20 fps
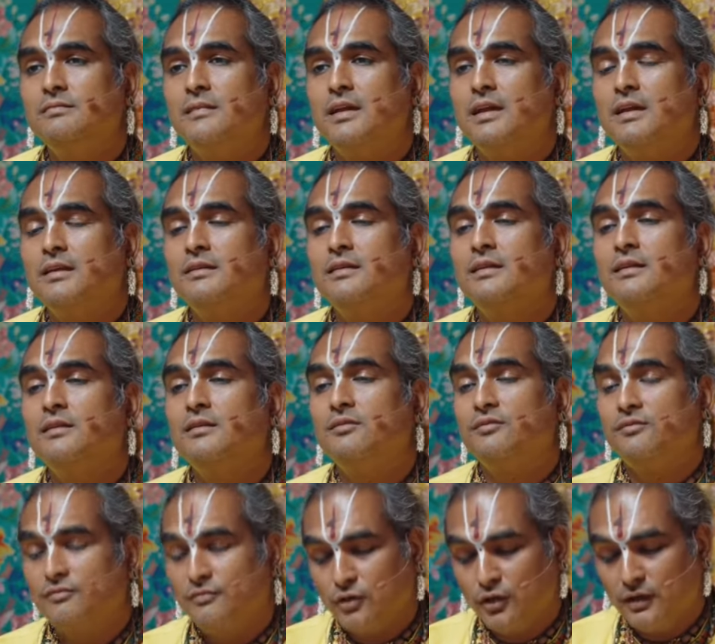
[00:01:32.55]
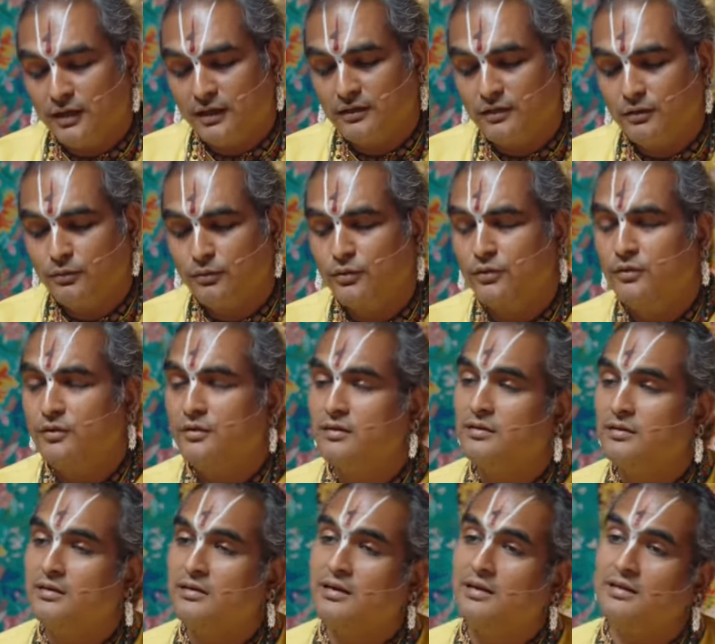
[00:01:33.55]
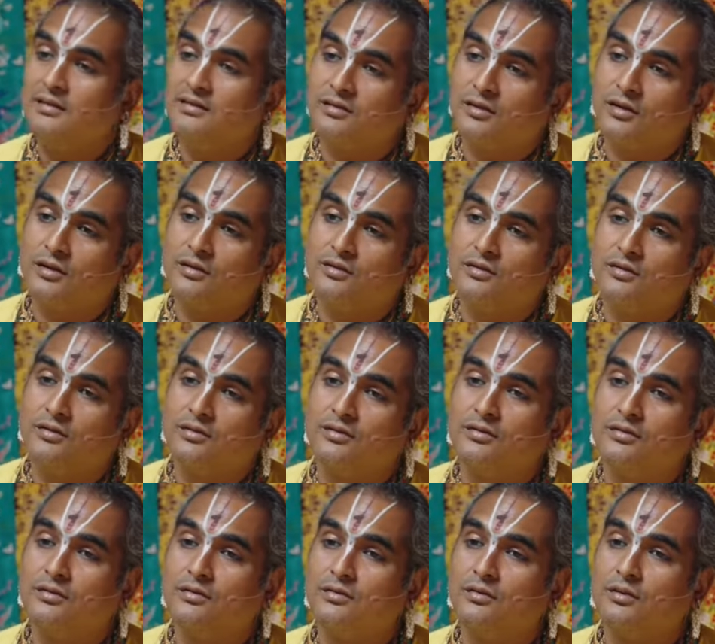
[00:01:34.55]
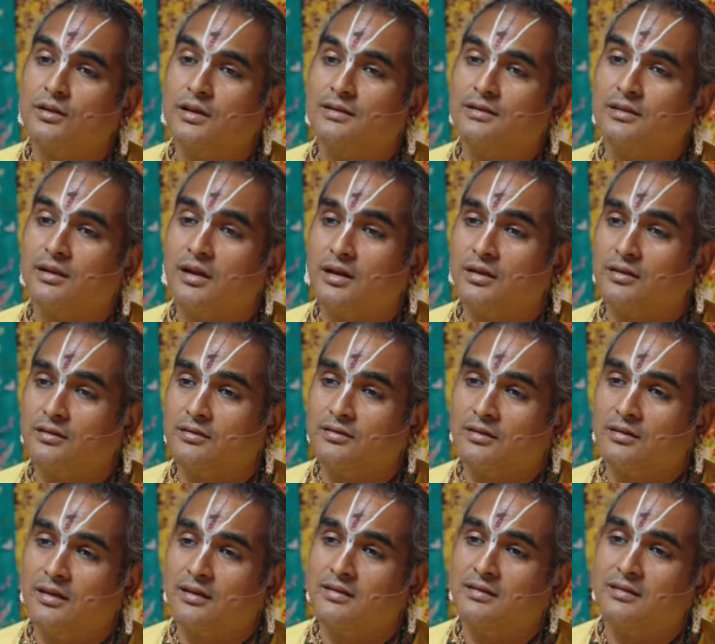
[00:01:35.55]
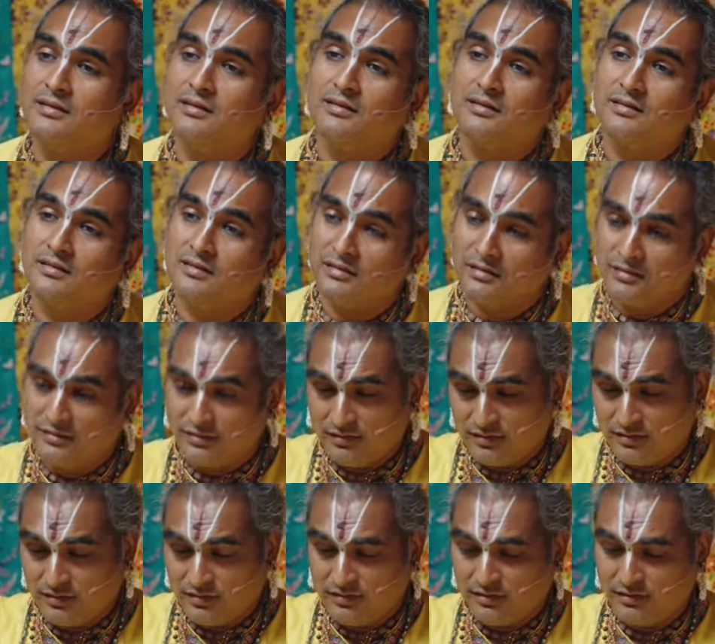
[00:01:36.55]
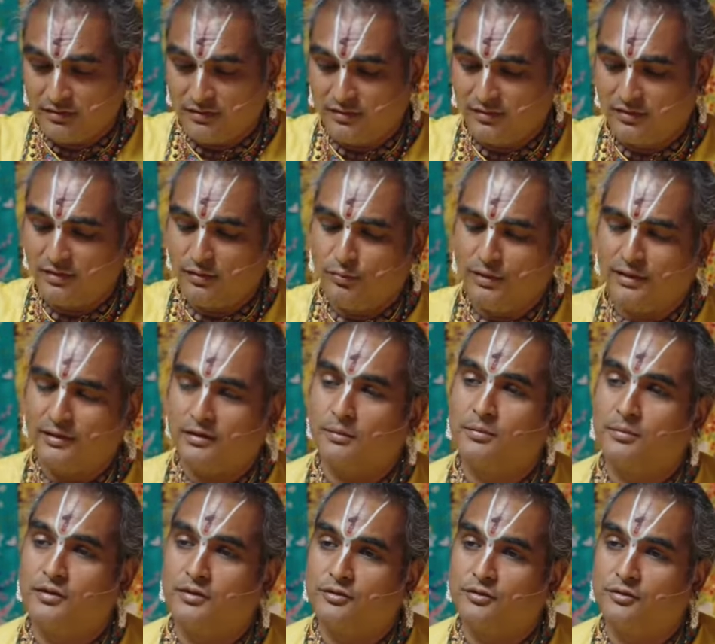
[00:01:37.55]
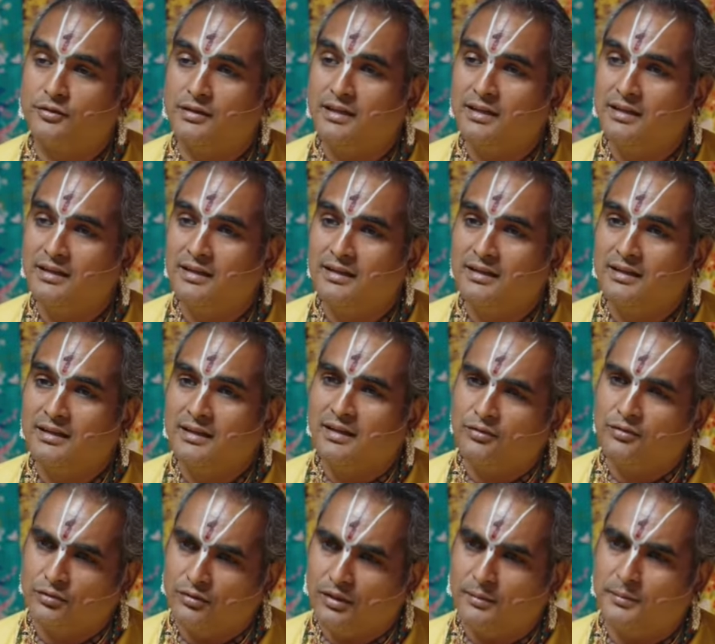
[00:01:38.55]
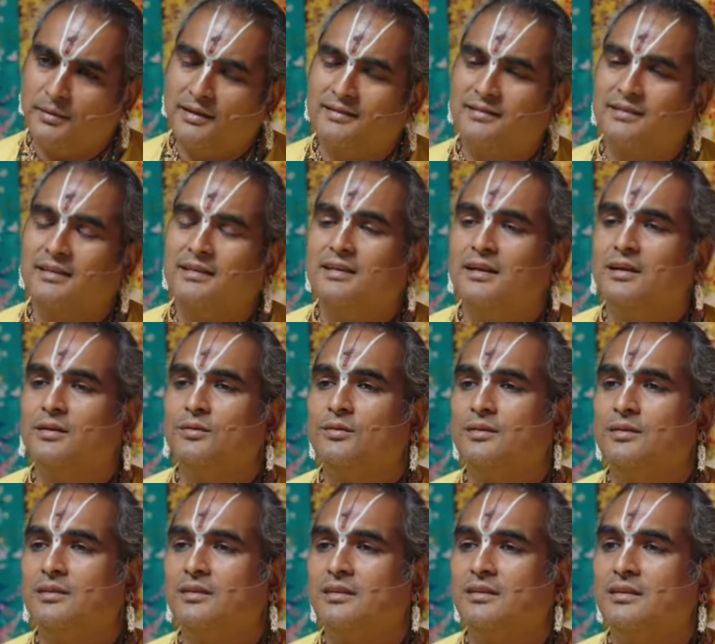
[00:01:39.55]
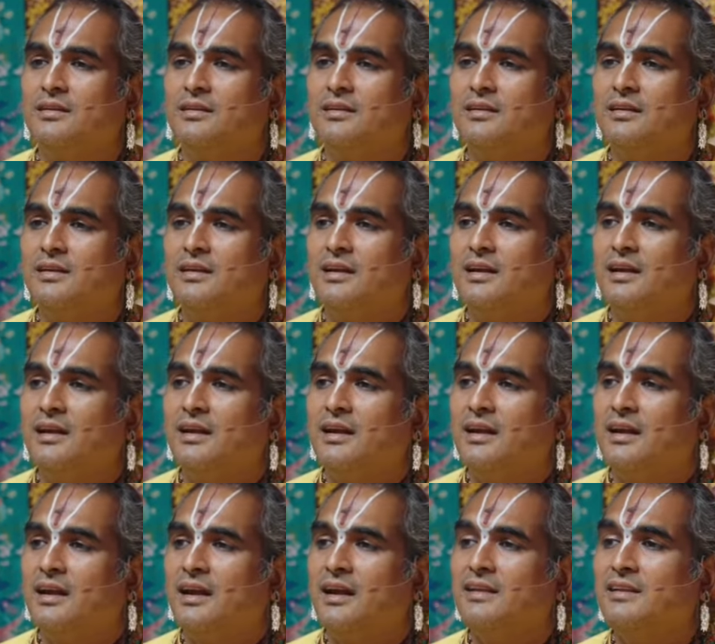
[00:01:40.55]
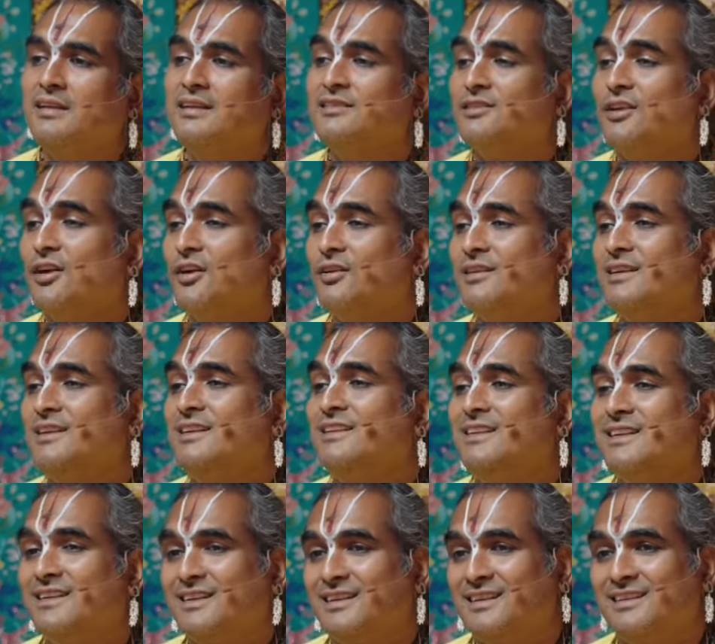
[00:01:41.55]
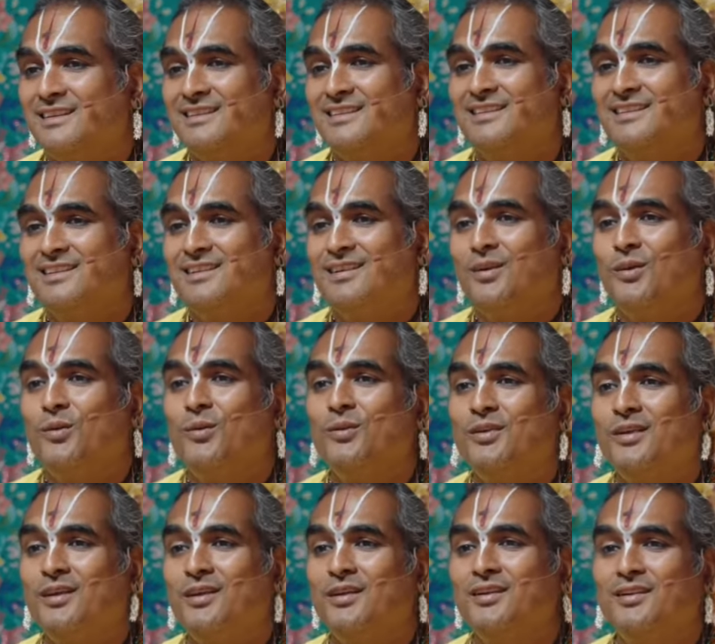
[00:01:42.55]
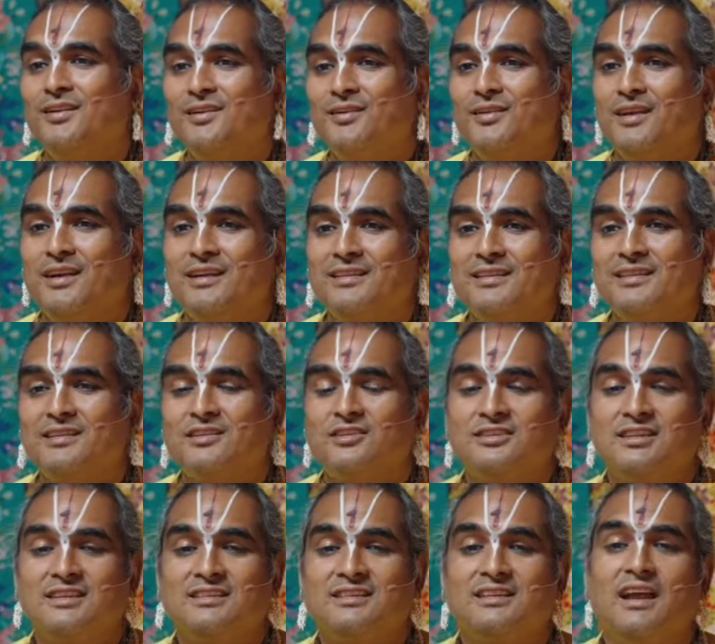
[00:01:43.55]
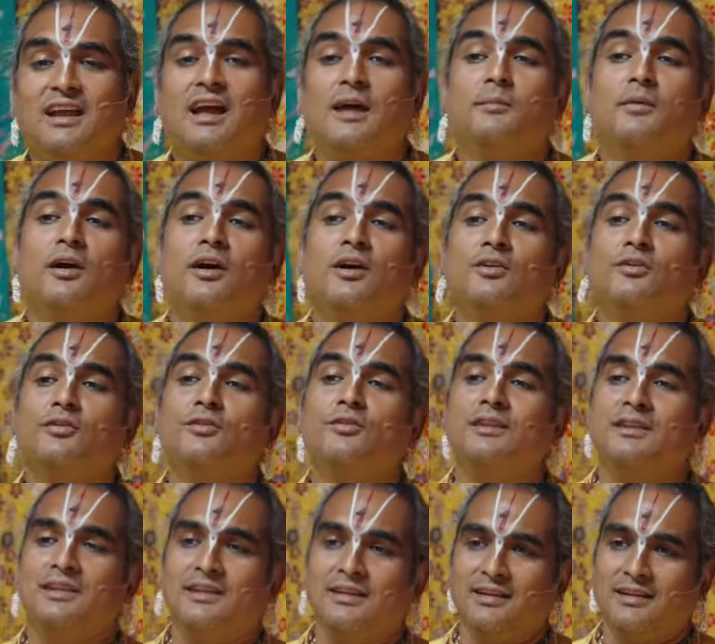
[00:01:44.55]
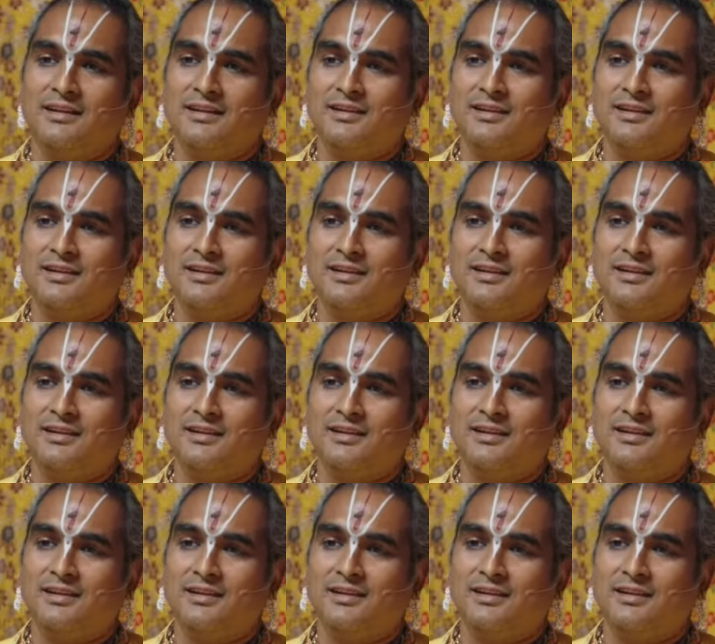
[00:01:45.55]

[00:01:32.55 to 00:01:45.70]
and they collect the wood and start to get dark and they went up the tree. Sudama stayed down and he started eating all the rice. And Krishna said, I am hungry.